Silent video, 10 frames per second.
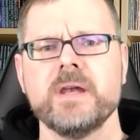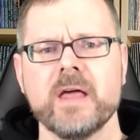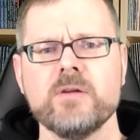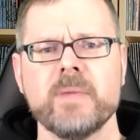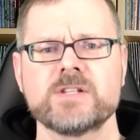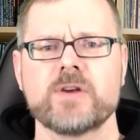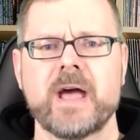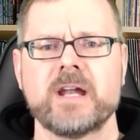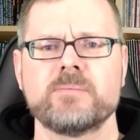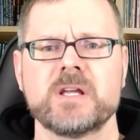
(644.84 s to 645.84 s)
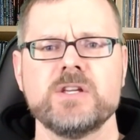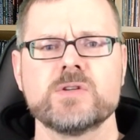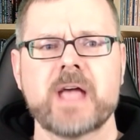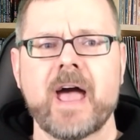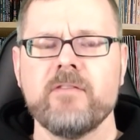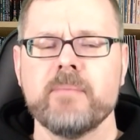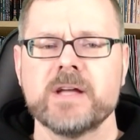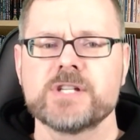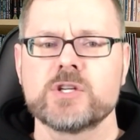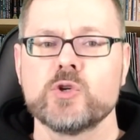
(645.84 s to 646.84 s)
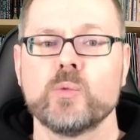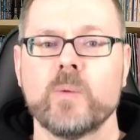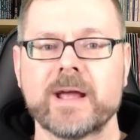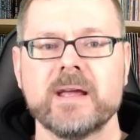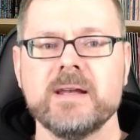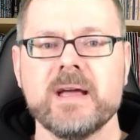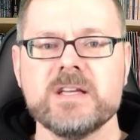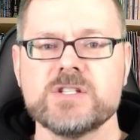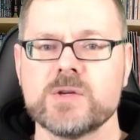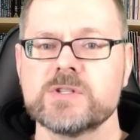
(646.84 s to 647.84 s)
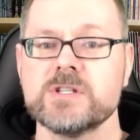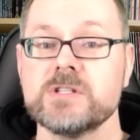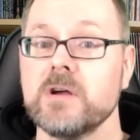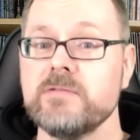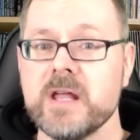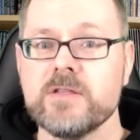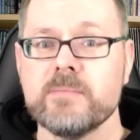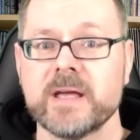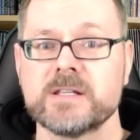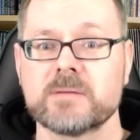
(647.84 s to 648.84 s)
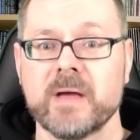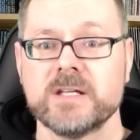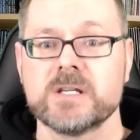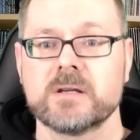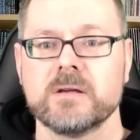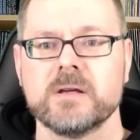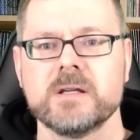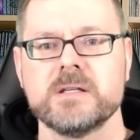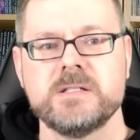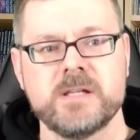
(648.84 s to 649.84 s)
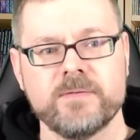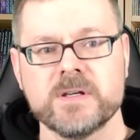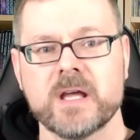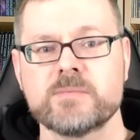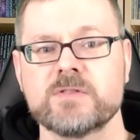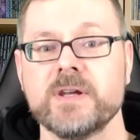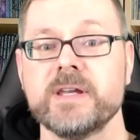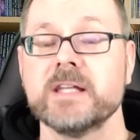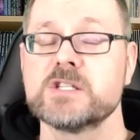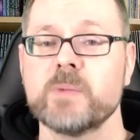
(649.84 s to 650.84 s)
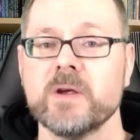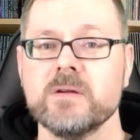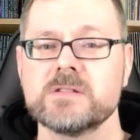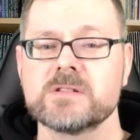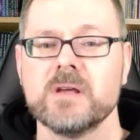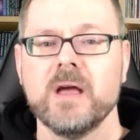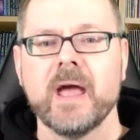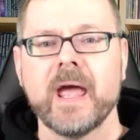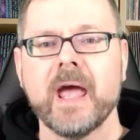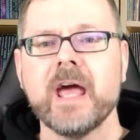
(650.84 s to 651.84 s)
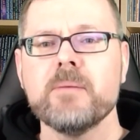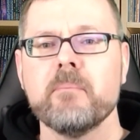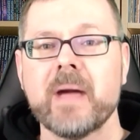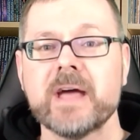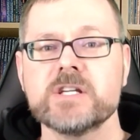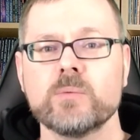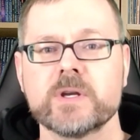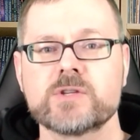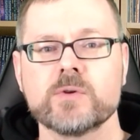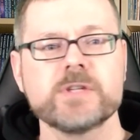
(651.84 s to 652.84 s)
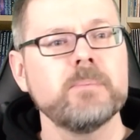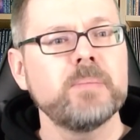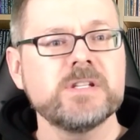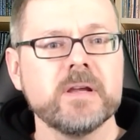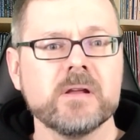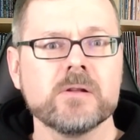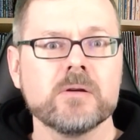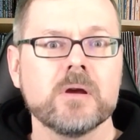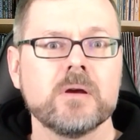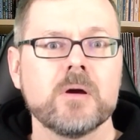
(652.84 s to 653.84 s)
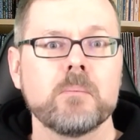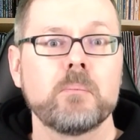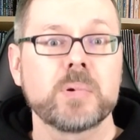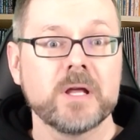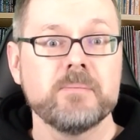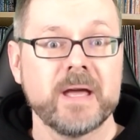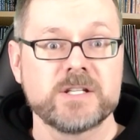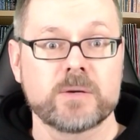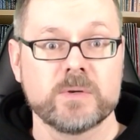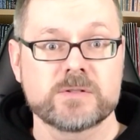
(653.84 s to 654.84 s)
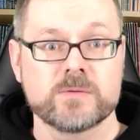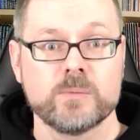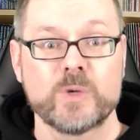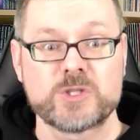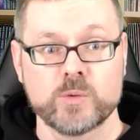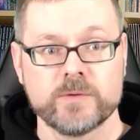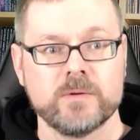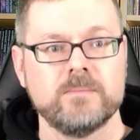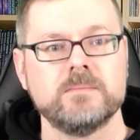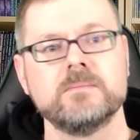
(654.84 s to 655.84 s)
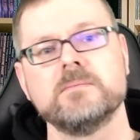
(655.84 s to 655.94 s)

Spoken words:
The Nethermancer adept can use half magic to recognize uses of Nethermantic magic, different types of undead and spirits, and magic rituals, in particular, blood magic rituals.